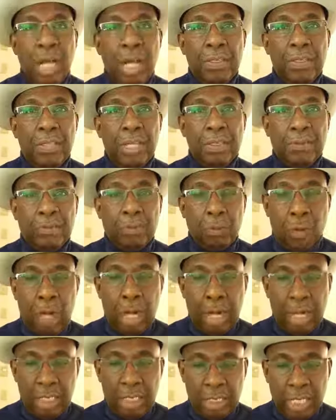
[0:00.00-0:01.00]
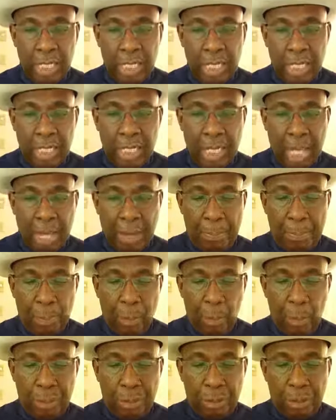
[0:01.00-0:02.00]
That's for our, uh, again, our
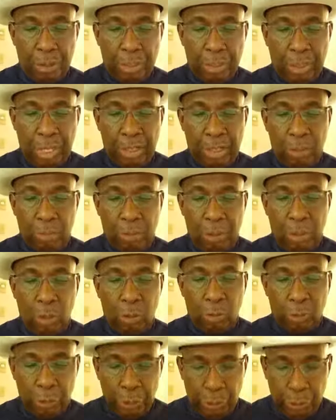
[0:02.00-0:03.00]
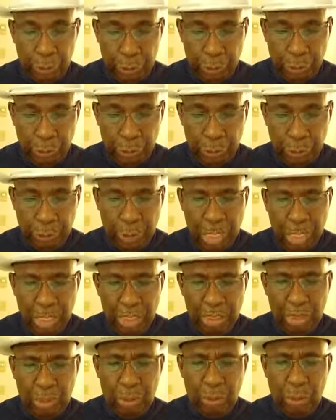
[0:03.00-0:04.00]
personal ministry on YouTube.
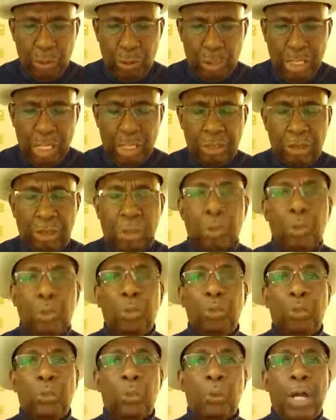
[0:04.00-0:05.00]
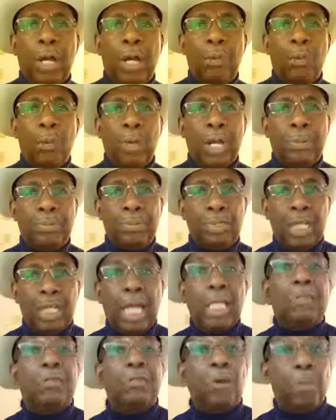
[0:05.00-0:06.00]
So then you can go to our
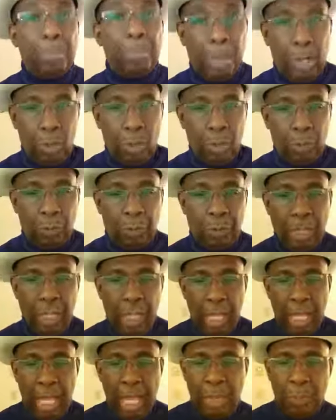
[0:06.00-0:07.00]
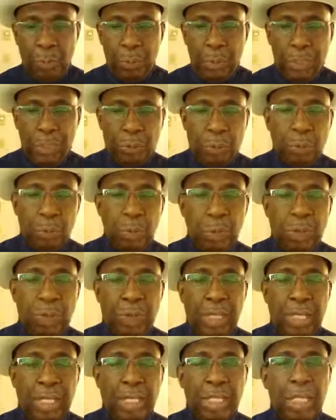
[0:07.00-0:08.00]
websites for both. And we truly
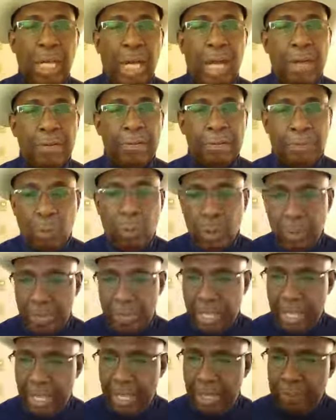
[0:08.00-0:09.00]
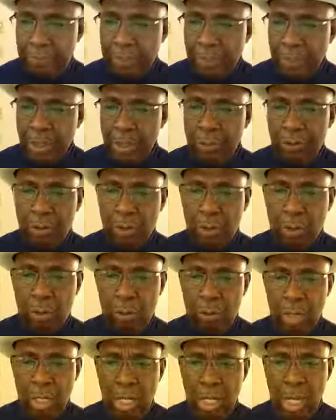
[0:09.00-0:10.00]
thank God for that.
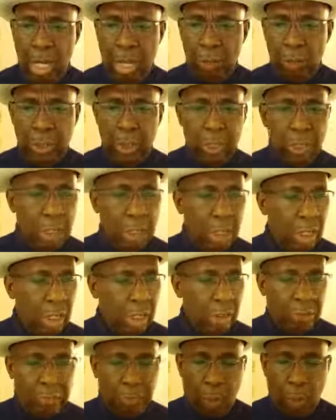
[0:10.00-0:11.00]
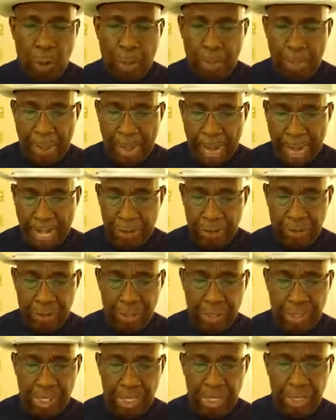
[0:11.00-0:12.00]
So uh, we are looking for a banner
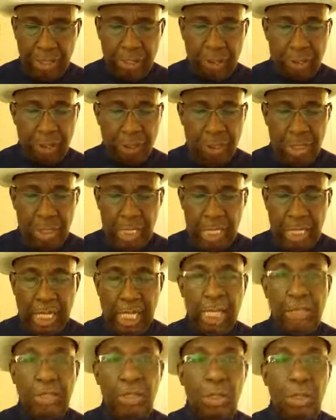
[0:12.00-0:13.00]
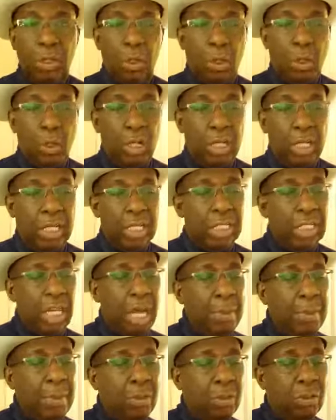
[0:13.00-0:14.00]
year in the Lord and
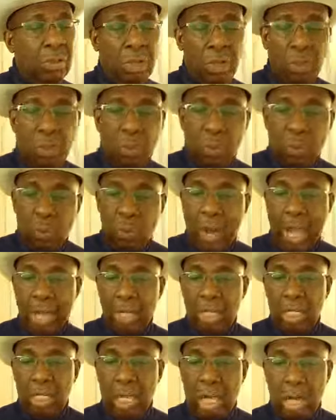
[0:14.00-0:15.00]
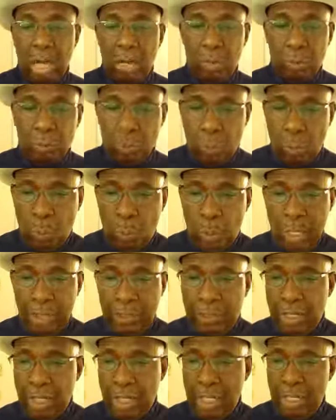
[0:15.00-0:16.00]
coming right along
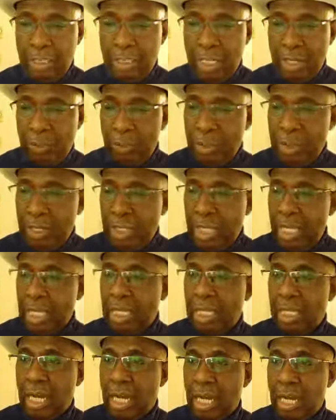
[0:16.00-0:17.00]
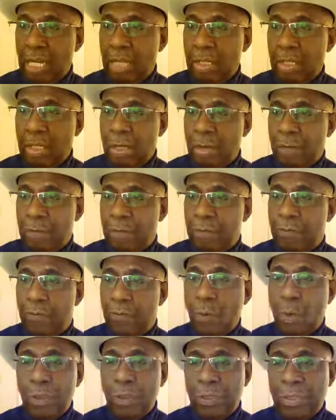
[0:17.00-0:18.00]
with us. And we thank God
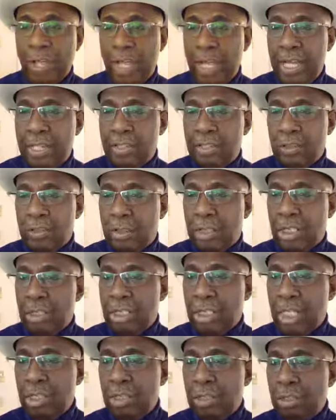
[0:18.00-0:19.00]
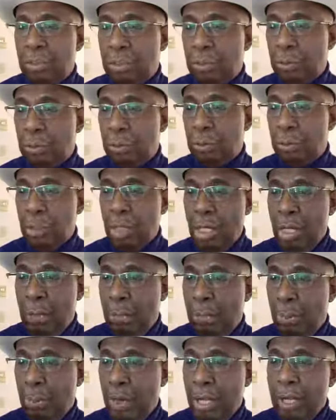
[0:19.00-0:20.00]
for that. So continue to
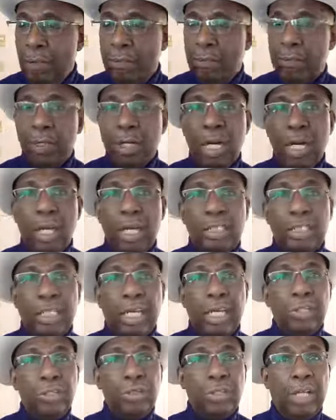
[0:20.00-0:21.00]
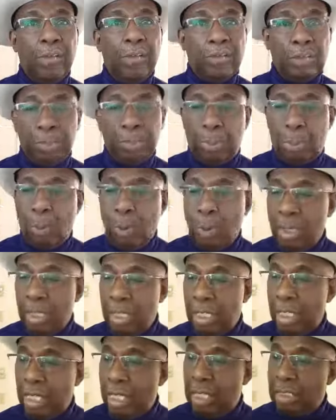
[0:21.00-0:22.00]
pray for us as you have
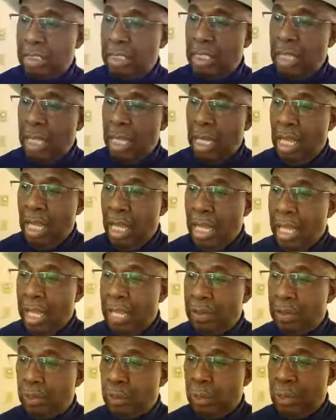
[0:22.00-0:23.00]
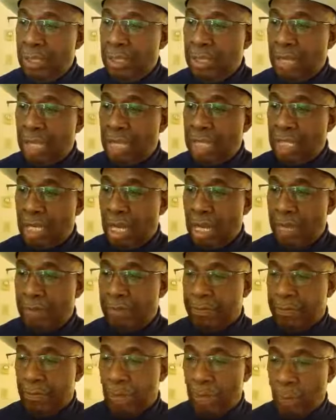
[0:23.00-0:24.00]
supported us. And we thank
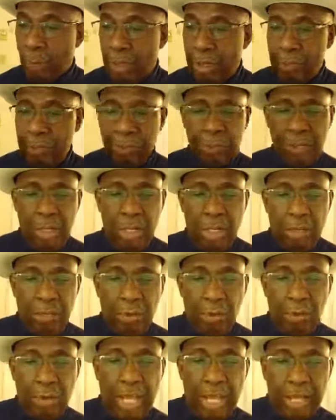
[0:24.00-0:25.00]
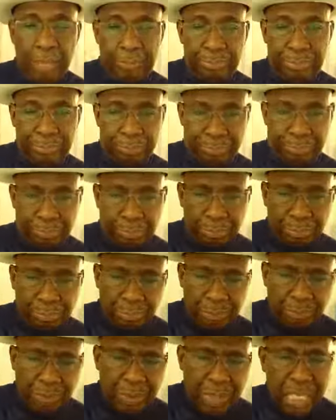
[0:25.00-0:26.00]
God for it. So now,
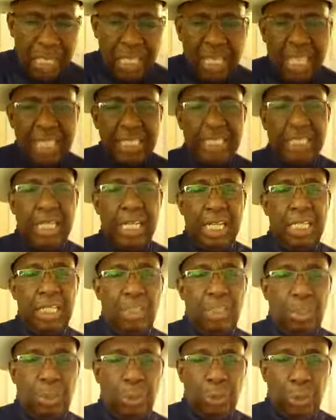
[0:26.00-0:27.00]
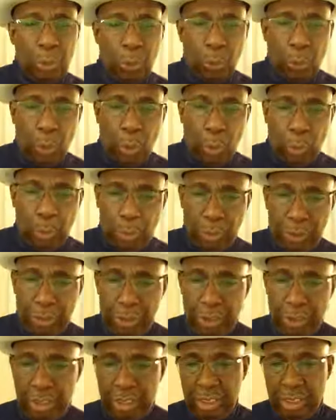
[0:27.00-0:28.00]
let's get into the
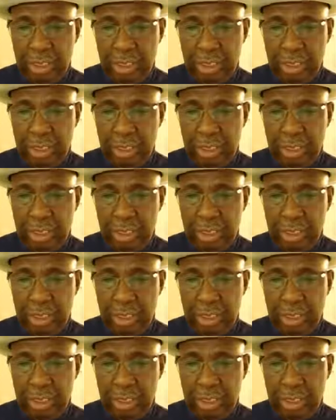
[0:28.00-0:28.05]
word.